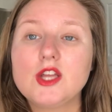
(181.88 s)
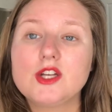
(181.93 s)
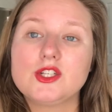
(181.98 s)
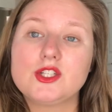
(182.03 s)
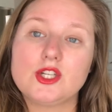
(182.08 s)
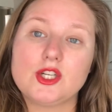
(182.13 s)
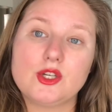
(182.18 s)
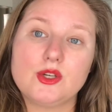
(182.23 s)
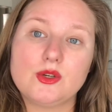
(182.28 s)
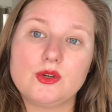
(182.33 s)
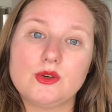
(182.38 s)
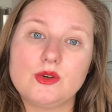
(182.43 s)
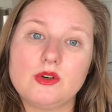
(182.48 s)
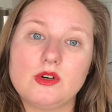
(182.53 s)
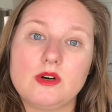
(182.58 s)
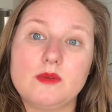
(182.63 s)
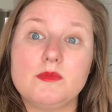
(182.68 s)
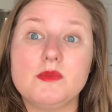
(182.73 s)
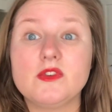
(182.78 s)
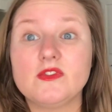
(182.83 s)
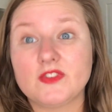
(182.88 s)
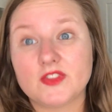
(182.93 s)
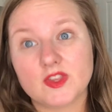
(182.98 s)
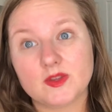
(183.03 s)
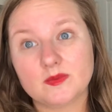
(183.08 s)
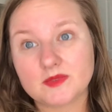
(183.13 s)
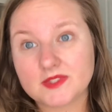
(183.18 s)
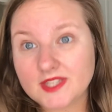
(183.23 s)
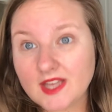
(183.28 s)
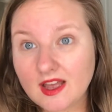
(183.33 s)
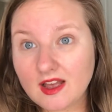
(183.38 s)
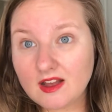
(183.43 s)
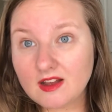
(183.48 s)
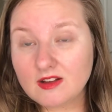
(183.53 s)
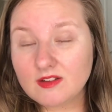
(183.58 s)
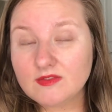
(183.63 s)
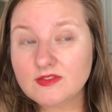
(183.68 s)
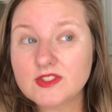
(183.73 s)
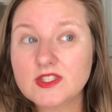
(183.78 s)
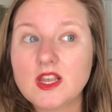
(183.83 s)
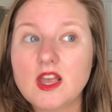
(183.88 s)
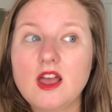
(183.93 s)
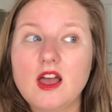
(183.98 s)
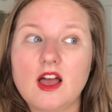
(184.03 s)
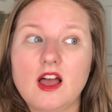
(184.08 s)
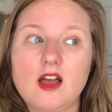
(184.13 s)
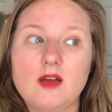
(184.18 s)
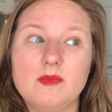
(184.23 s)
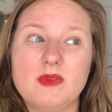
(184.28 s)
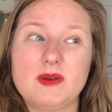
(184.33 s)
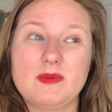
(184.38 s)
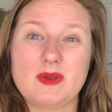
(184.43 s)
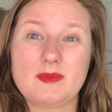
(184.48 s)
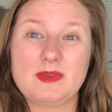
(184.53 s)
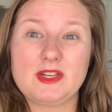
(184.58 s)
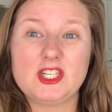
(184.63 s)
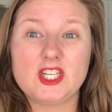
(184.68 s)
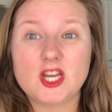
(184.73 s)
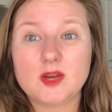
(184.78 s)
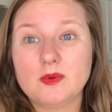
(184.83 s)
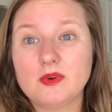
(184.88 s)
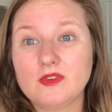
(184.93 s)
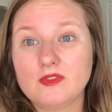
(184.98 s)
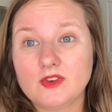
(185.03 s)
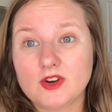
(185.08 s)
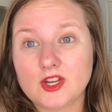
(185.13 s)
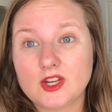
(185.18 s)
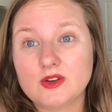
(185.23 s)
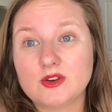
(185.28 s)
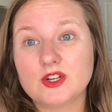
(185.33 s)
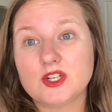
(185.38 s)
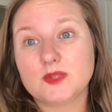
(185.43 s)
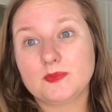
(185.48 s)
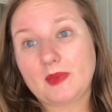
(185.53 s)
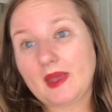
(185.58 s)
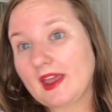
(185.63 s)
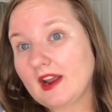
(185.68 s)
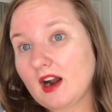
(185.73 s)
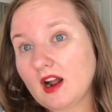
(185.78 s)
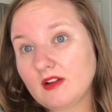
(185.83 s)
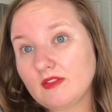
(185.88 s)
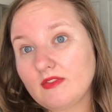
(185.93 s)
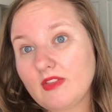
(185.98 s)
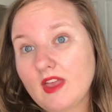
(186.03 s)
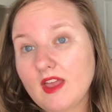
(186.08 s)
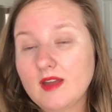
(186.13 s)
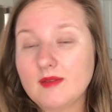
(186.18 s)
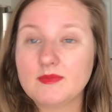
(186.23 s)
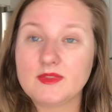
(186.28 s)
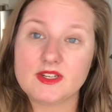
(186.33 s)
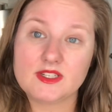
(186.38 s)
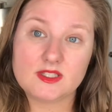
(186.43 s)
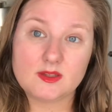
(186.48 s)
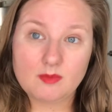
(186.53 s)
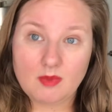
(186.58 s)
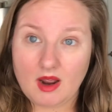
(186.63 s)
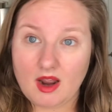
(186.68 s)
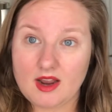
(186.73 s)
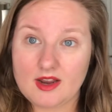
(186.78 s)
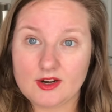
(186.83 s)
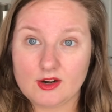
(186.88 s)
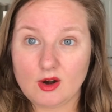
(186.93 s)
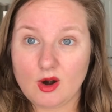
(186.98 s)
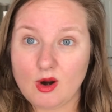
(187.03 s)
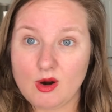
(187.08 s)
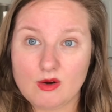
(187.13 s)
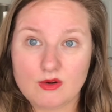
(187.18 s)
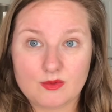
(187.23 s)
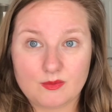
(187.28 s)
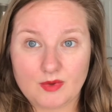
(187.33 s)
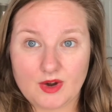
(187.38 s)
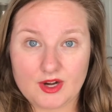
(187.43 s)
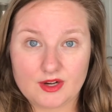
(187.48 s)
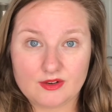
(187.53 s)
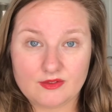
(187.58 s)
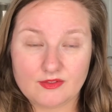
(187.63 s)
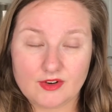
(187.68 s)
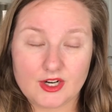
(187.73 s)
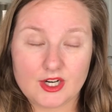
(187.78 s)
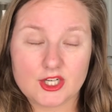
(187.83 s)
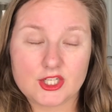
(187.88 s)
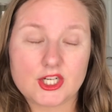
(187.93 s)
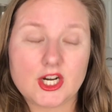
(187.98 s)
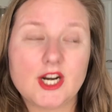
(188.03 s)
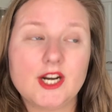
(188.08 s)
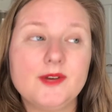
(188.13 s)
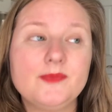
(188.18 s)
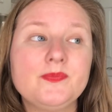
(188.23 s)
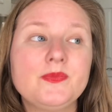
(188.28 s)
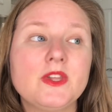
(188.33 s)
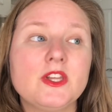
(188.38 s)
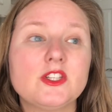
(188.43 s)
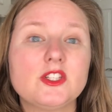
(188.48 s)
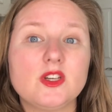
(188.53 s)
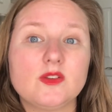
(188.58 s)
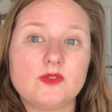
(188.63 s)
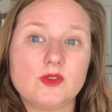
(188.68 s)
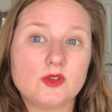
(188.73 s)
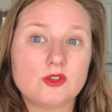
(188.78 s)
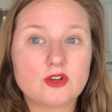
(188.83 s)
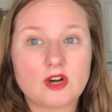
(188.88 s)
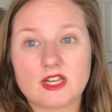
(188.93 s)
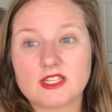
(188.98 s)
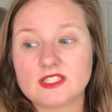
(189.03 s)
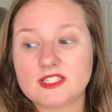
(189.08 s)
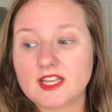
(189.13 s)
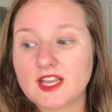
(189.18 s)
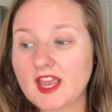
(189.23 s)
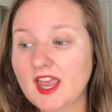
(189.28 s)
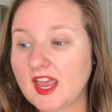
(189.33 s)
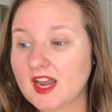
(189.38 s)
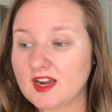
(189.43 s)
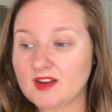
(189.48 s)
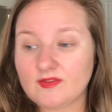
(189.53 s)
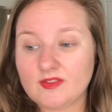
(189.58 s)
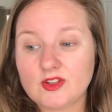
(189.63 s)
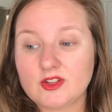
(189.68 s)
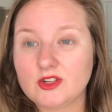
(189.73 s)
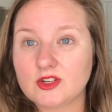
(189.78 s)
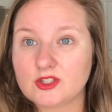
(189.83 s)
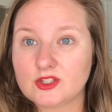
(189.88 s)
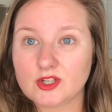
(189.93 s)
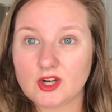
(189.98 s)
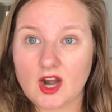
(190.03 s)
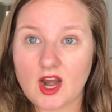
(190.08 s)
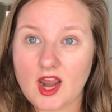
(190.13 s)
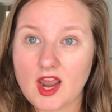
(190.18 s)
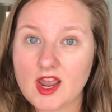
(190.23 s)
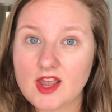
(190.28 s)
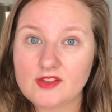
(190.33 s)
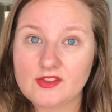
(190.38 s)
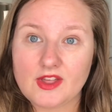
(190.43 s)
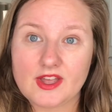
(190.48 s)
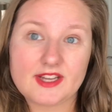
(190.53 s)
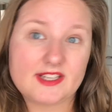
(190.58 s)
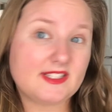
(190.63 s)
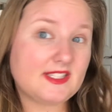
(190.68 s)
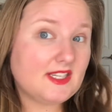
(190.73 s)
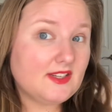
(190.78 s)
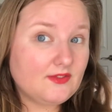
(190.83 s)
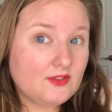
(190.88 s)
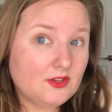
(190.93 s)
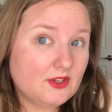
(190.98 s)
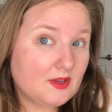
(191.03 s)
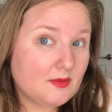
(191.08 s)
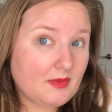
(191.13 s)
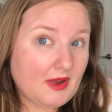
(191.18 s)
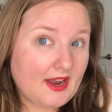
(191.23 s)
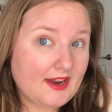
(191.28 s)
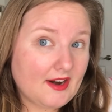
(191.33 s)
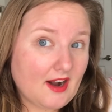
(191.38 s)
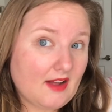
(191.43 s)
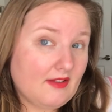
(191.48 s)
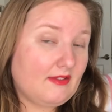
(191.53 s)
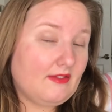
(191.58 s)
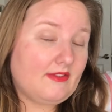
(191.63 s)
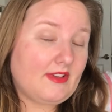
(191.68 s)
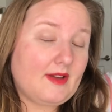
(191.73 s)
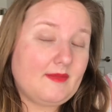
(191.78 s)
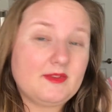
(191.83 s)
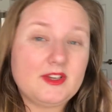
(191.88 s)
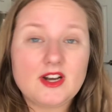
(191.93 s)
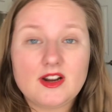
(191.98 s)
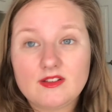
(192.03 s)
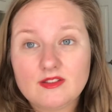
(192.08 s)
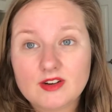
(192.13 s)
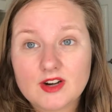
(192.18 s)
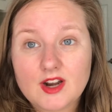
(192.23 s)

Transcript: to move it themselves, and it might be cheaper for you to just buy it off them than to buy your own brand new furniture. So if you trust it and if it looks great, like see if you can buy it off of them. You never